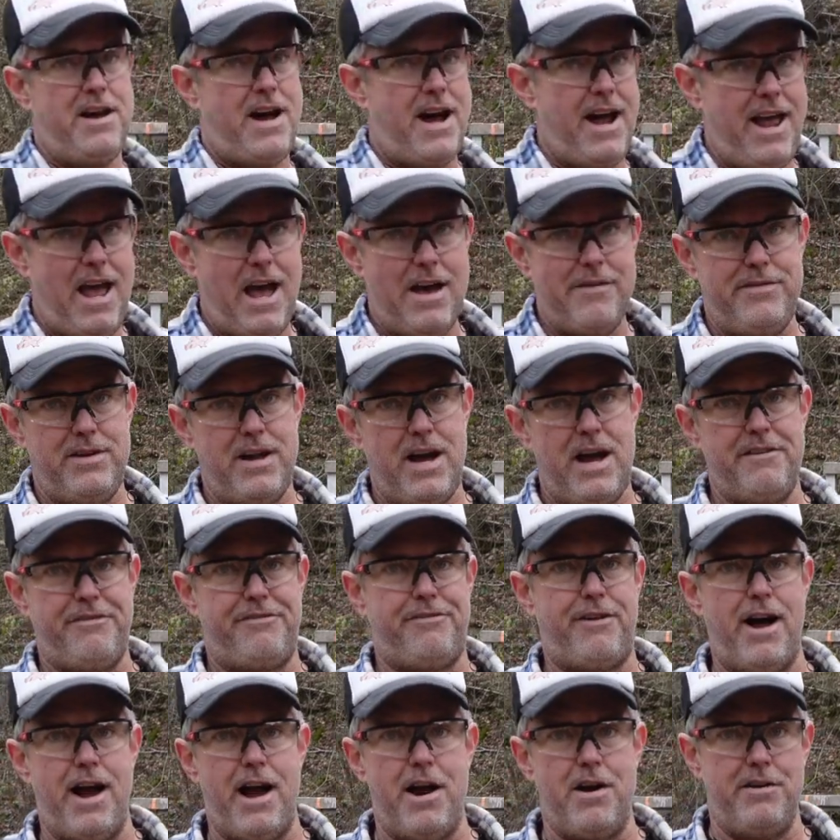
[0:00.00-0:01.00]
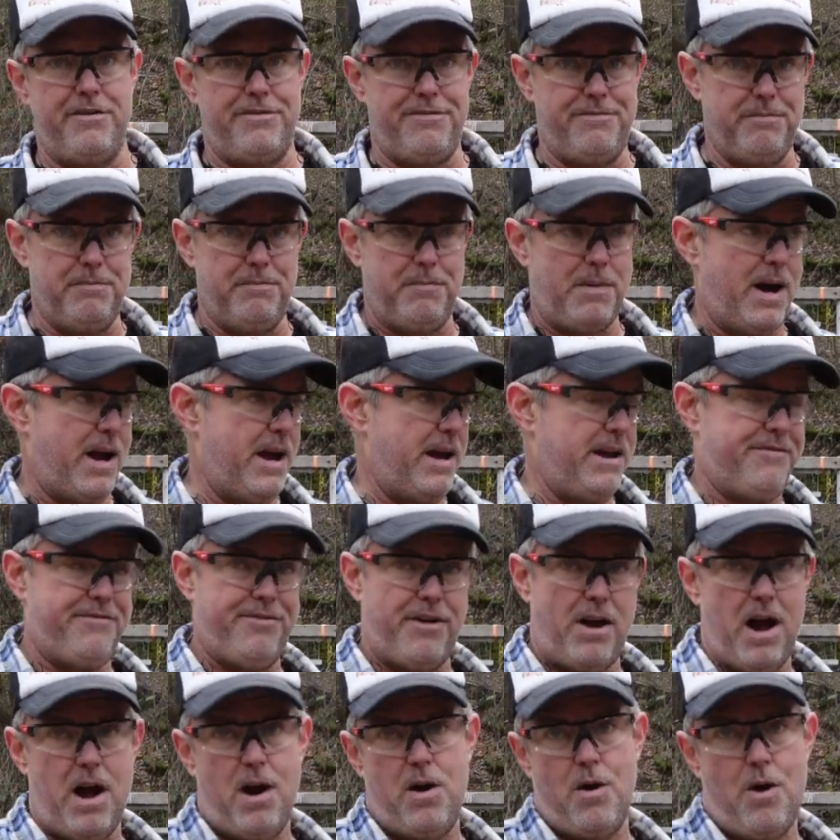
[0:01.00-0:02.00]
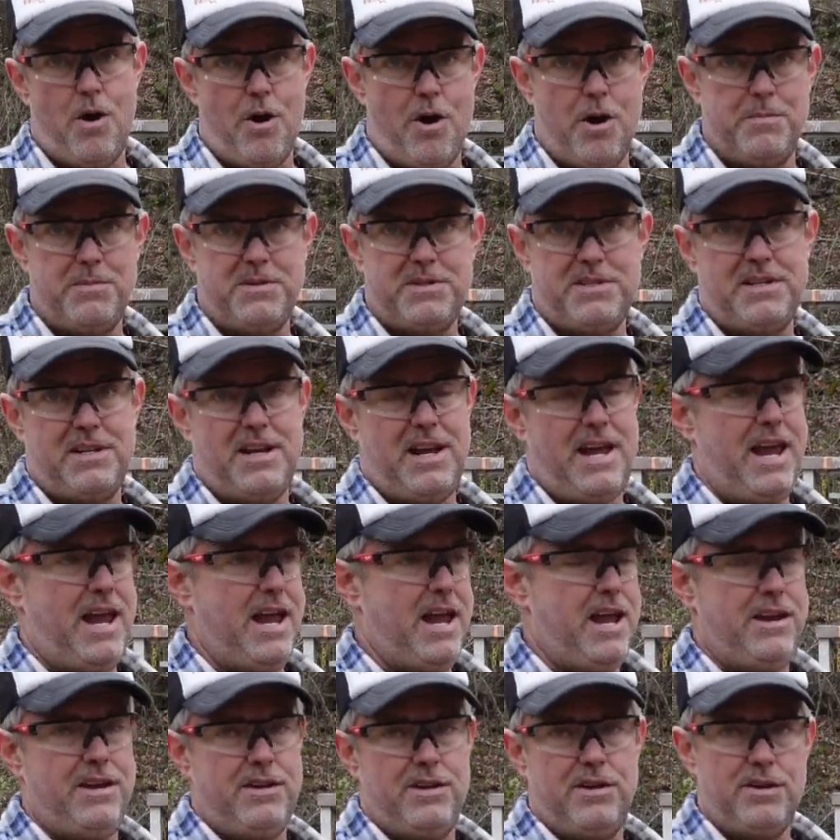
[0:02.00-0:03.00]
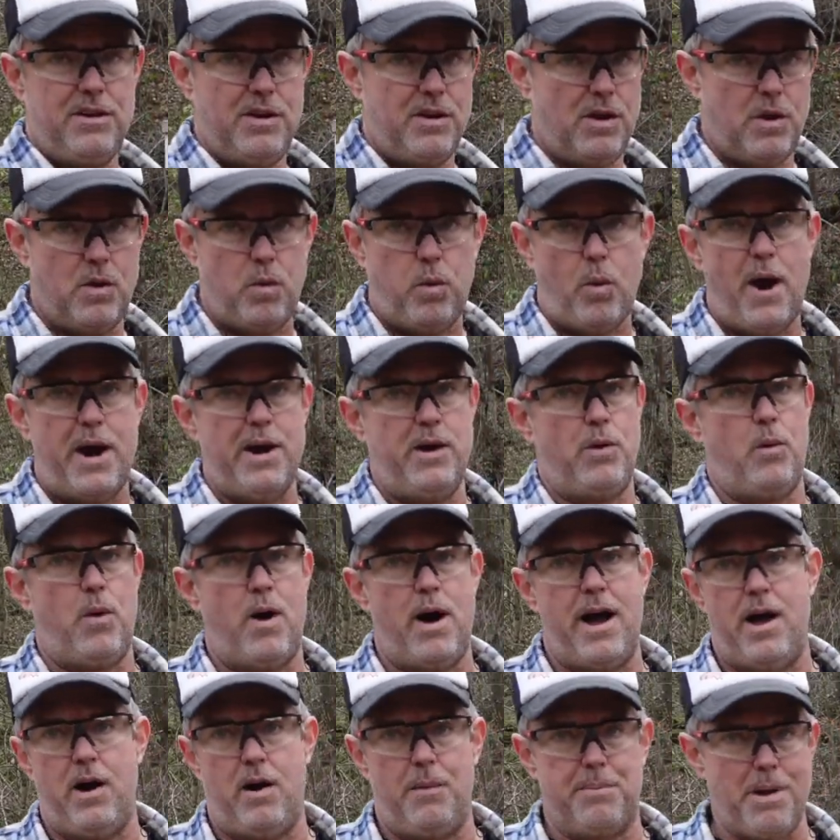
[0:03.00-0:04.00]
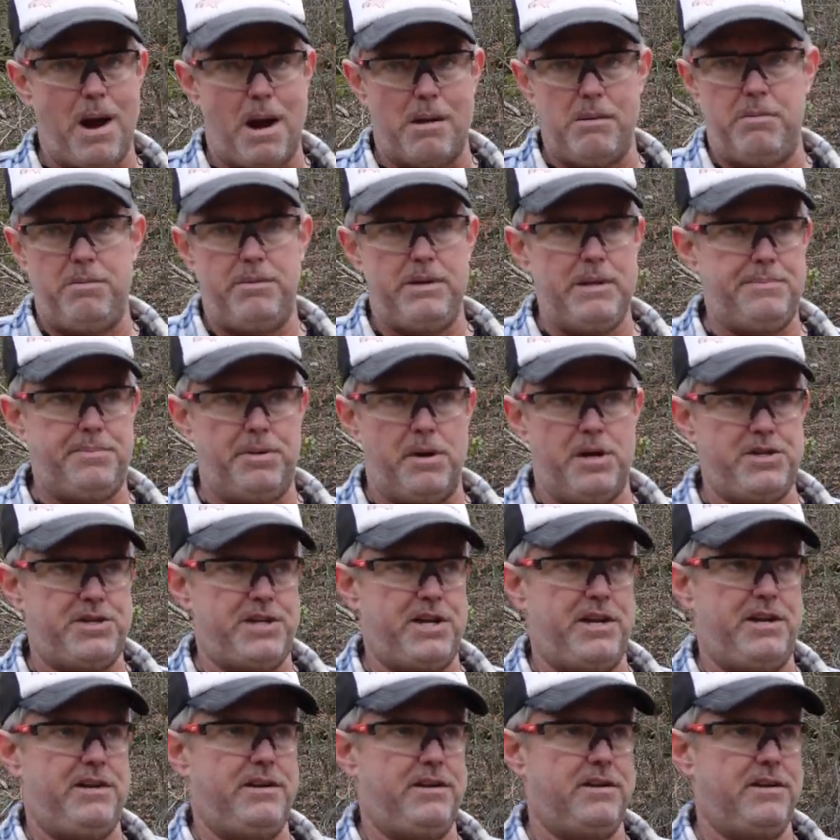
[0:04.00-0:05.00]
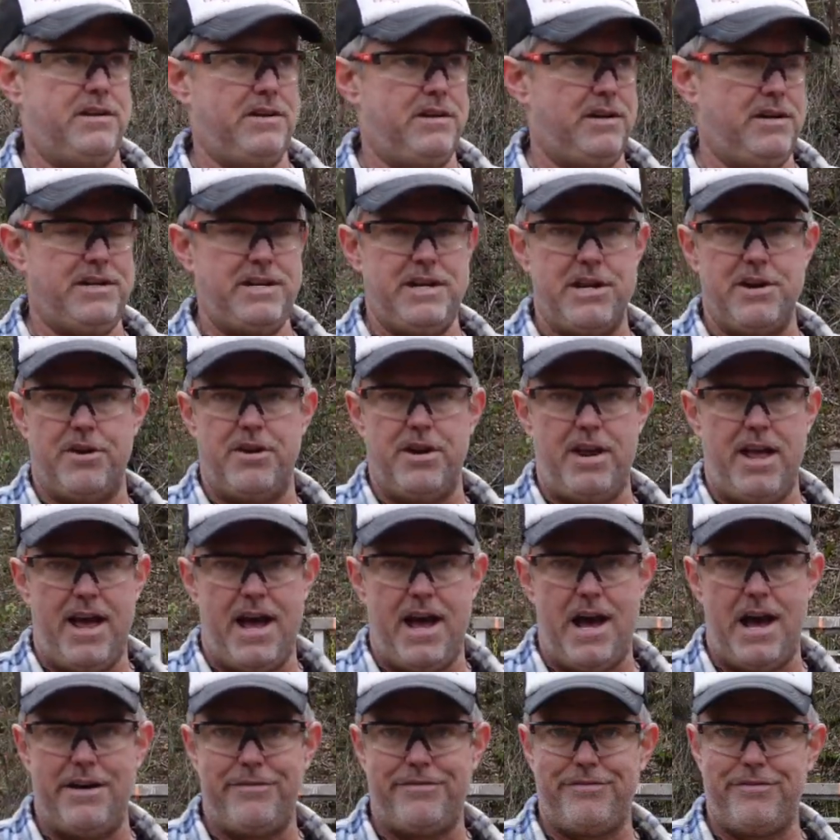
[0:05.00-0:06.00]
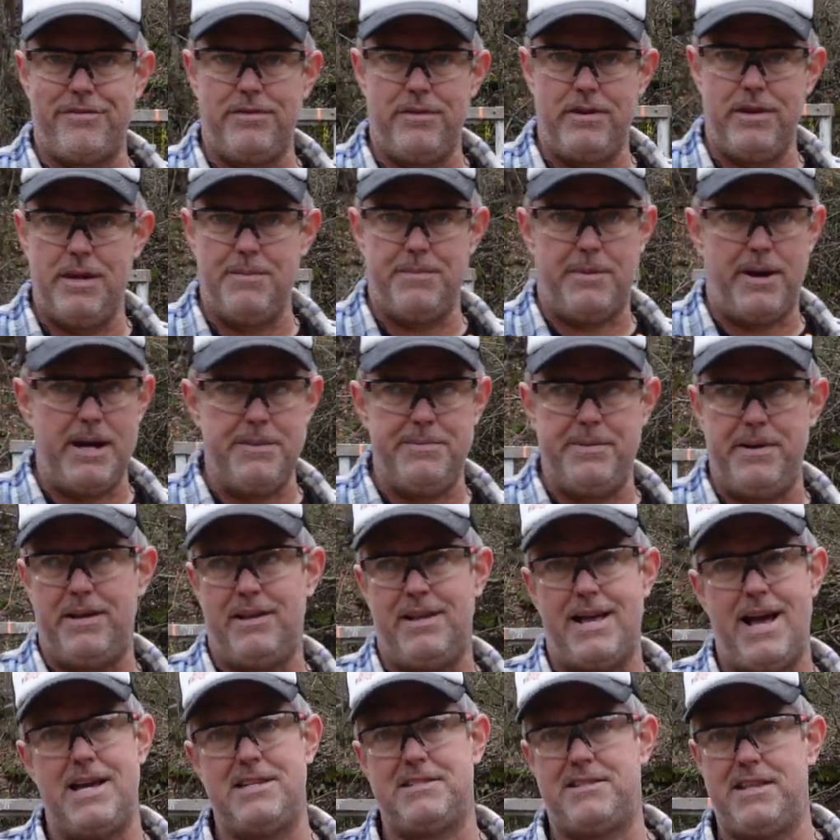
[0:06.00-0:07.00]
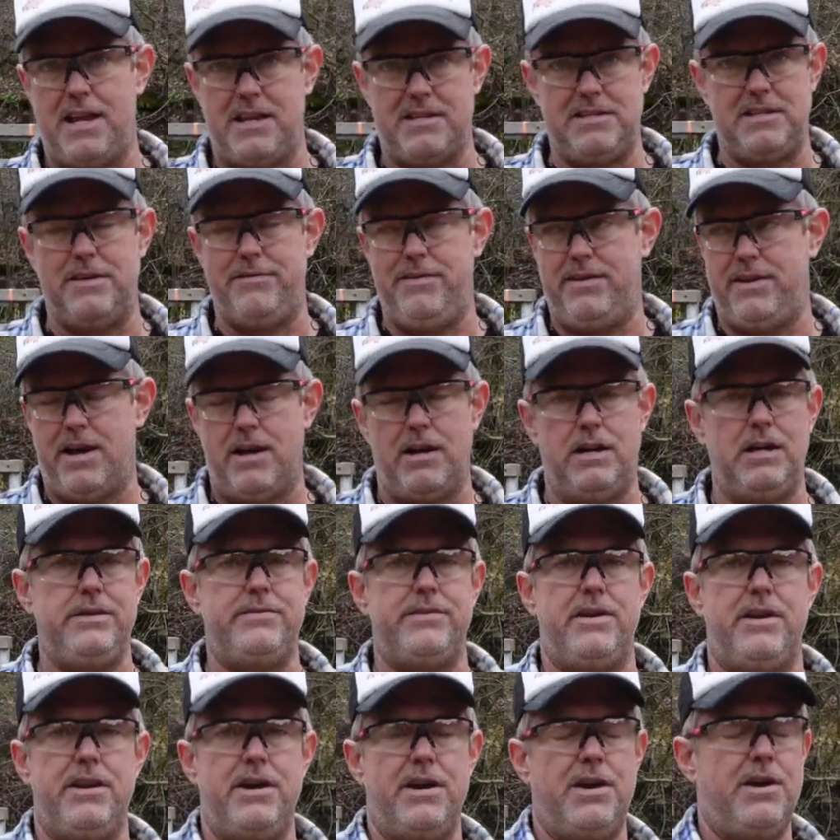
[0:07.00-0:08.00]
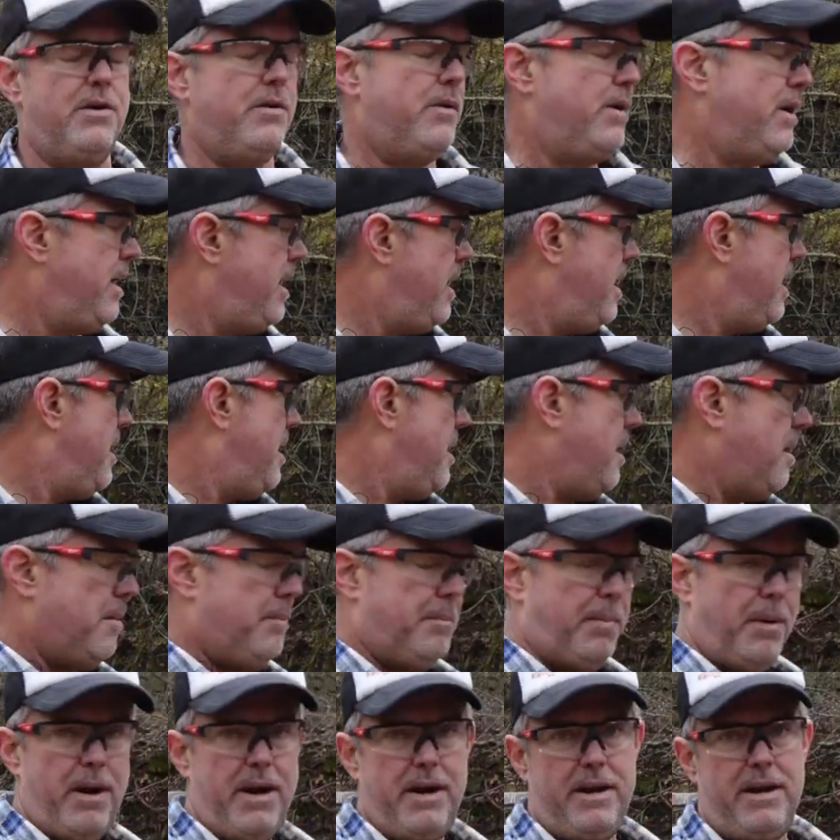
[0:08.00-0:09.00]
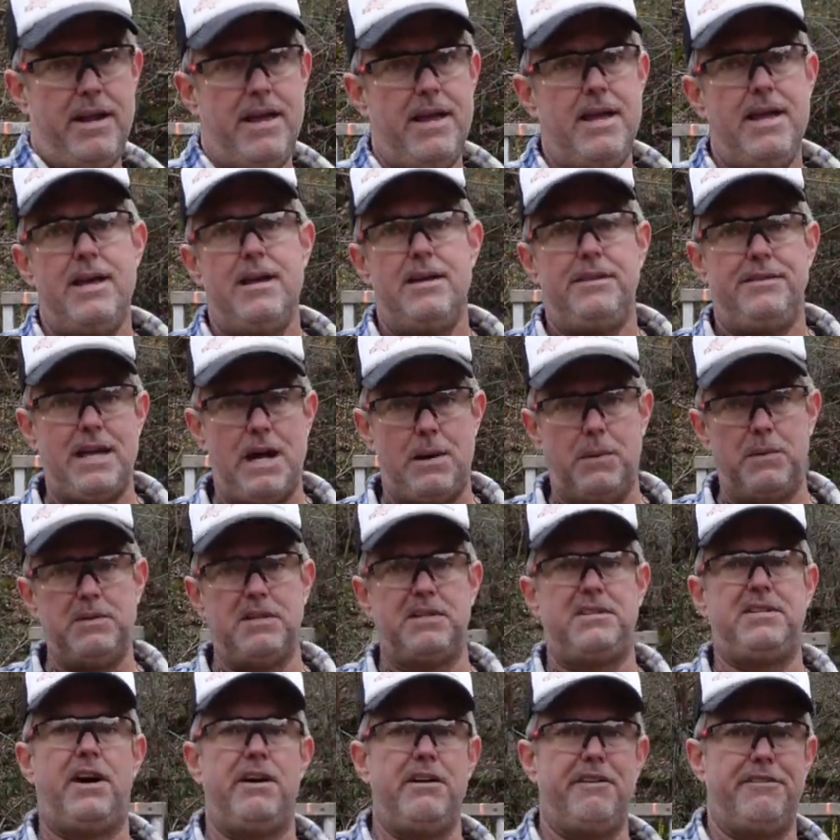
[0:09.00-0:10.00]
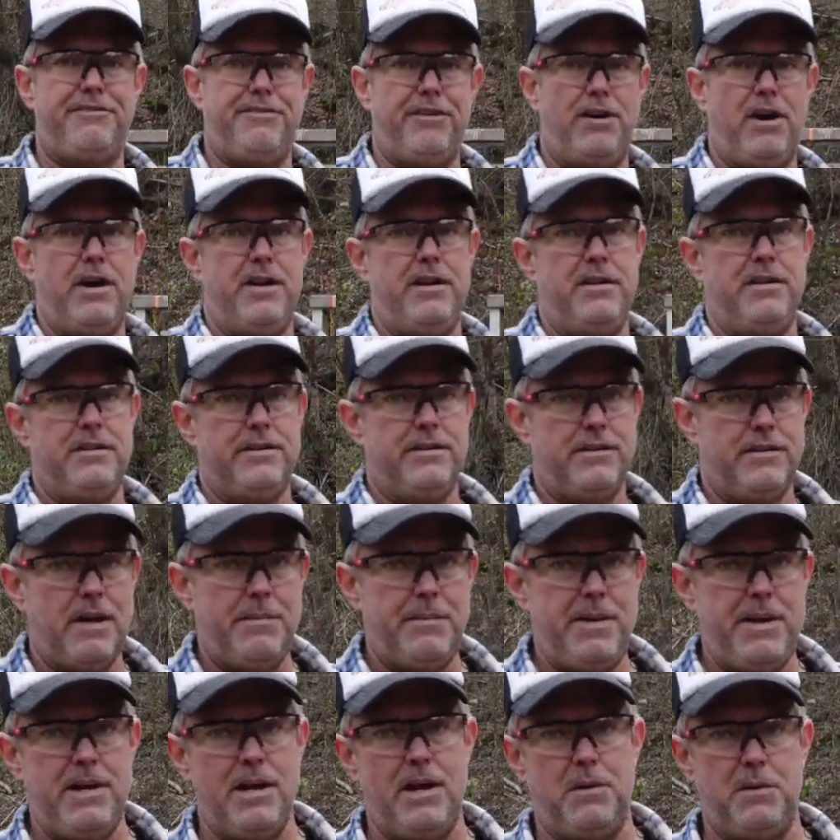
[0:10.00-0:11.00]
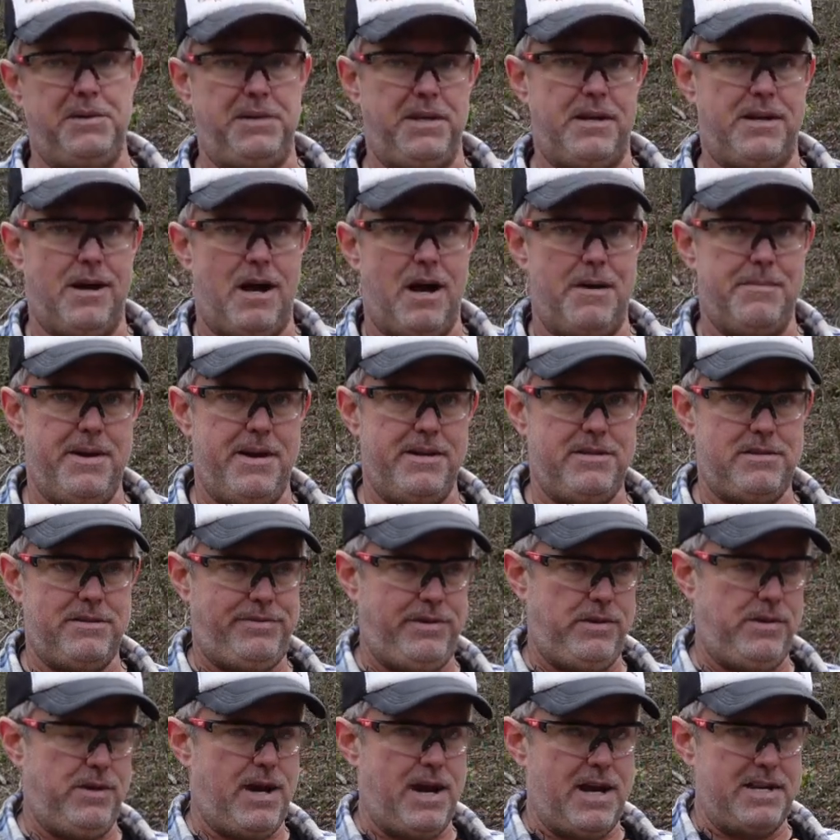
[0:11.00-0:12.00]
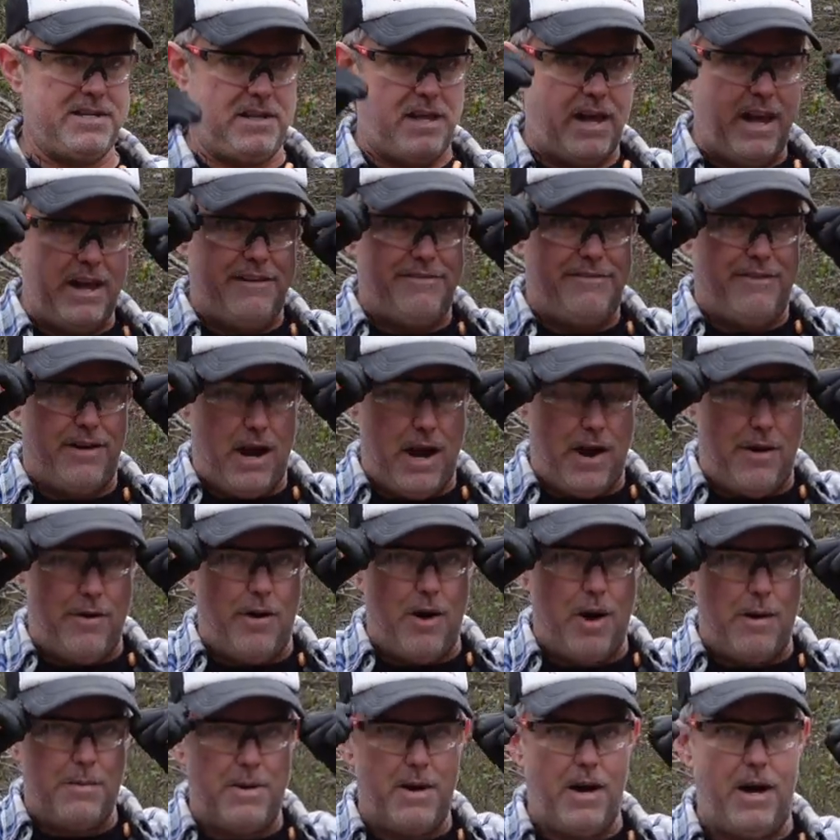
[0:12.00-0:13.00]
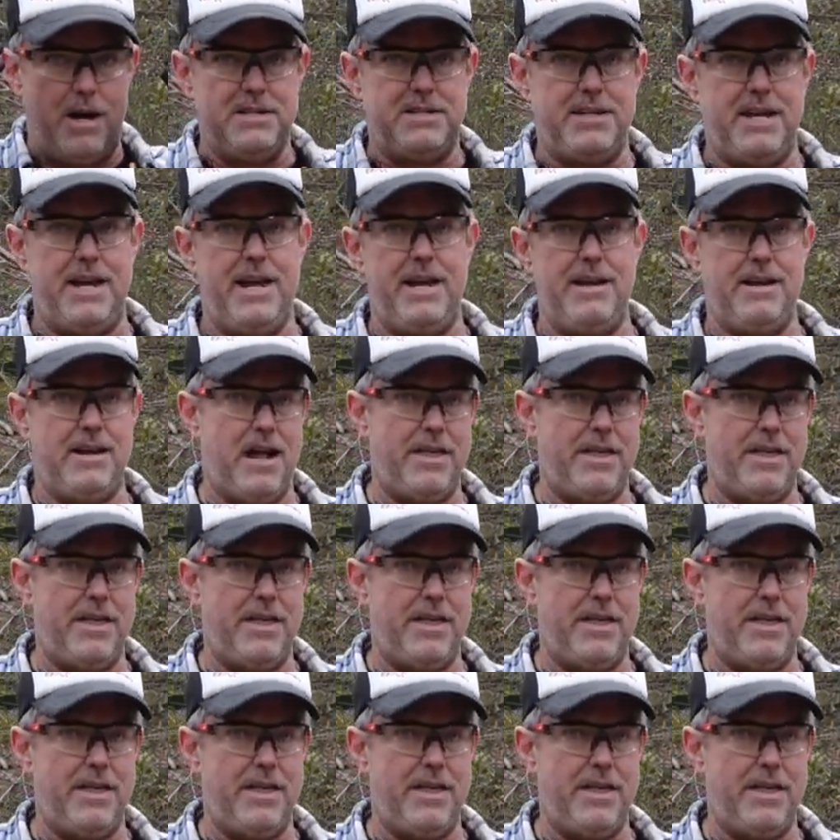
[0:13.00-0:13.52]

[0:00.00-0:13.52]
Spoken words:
I have not fired my firearms in quite a while, probably pushing a year and a half. It might have been last Thanksgiving, I don't even know. But that was a ton of fun. Let me know in the comments if you guys like firearm content.